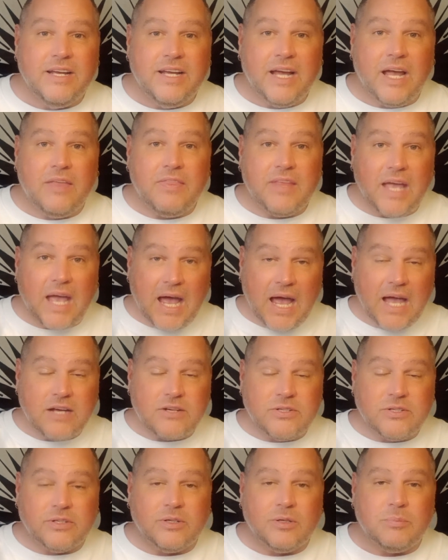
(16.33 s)
and the
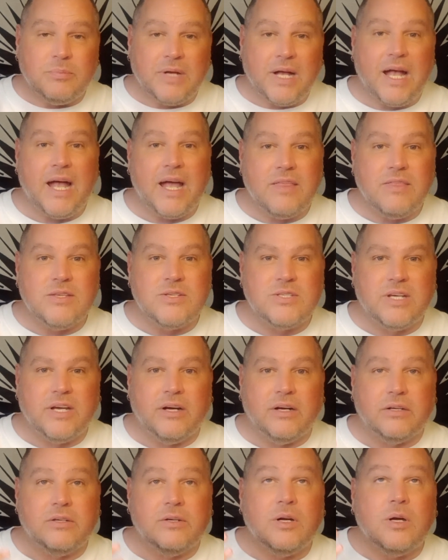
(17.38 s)
actor behind this
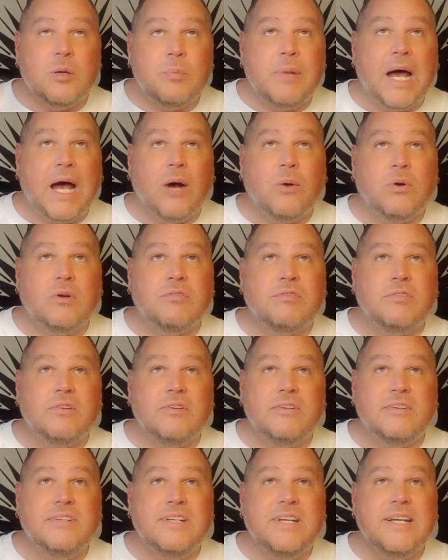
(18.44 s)
character, a
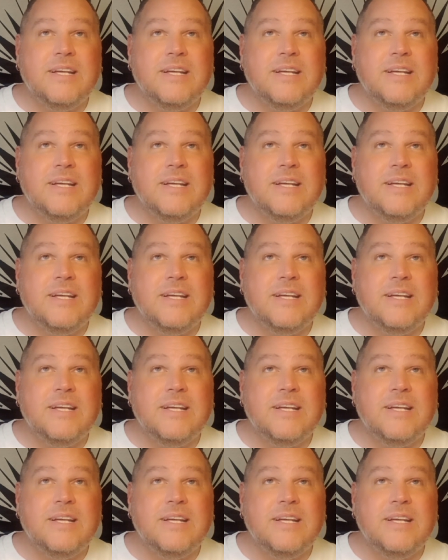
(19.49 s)
powerful,